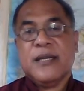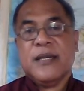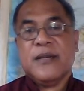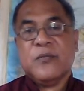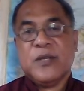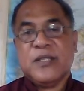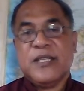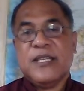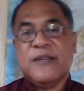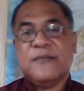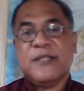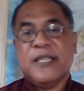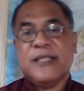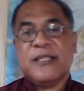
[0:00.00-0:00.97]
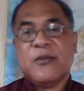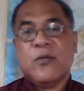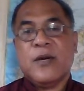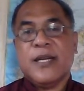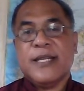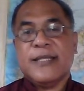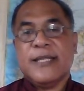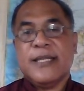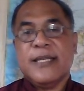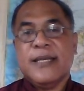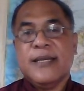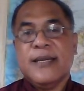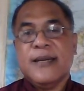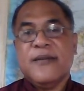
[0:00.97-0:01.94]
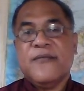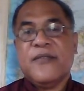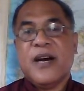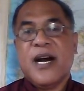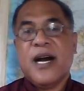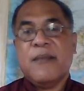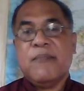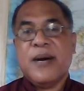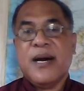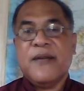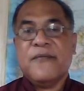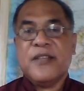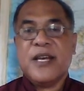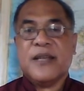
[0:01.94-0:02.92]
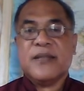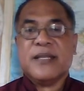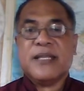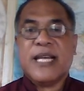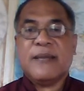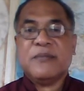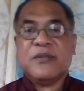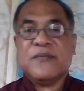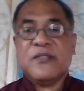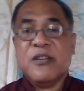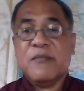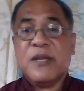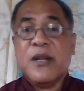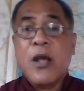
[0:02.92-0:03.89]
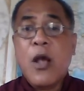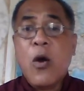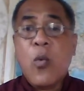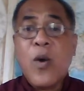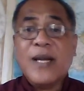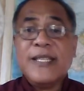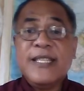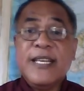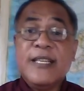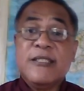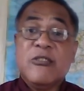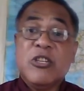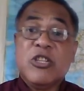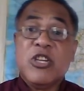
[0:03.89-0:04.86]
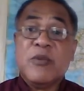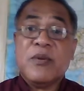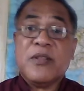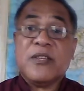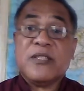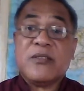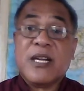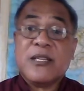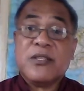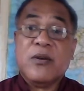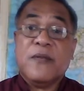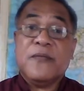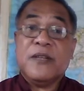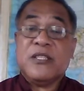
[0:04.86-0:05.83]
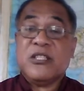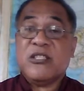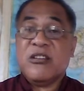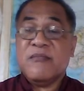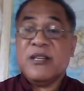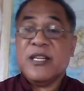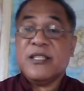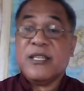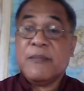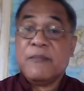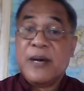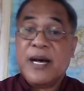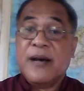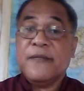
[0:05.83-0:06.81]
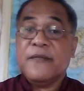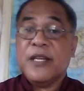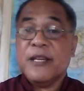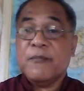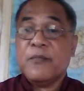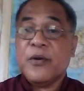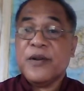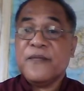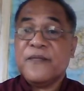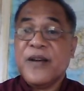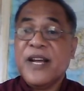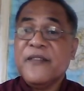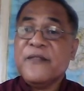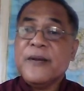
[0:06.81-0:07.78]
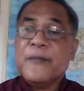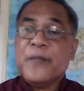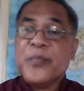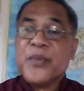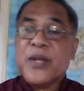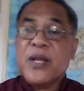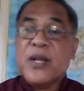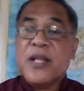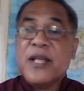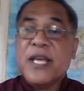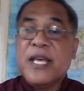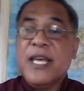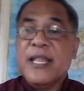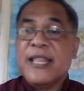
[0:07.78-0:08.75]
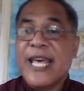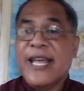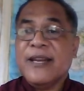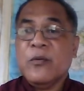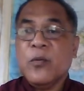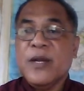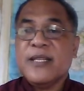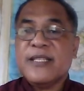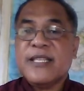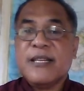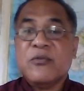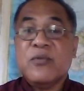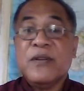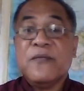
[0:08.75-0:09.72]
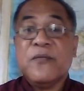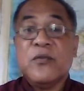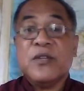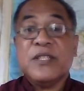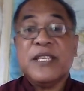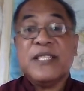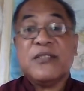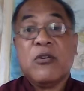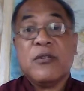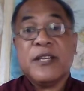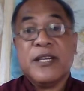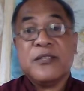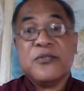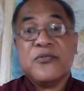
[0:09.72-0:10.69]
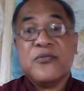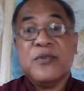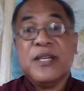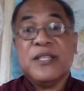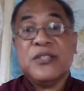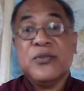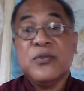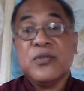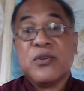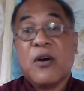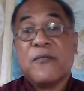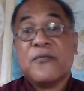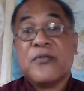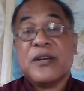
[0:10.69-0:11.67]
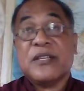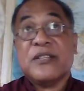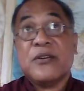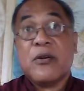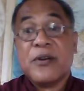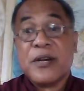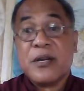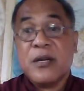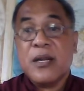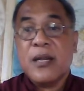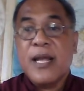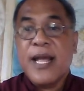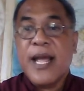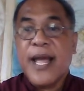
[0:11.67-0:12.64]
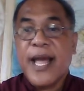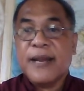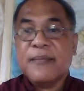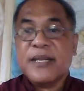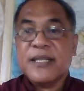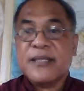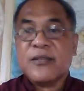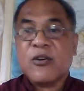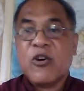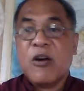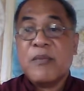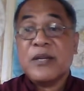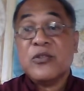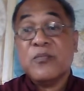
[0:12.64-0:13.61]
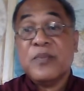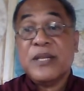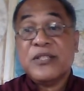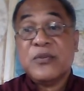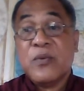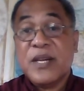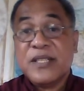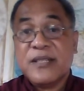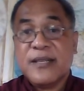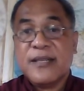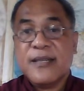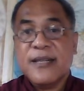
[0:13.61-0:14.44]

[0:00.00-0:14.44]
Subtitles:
which gives its quality far above the other types of sermon. Once he has determined the structure of his sermon as above in point 5, he then will seek to influence his audience through his use of rhetorical elements common to persuasion.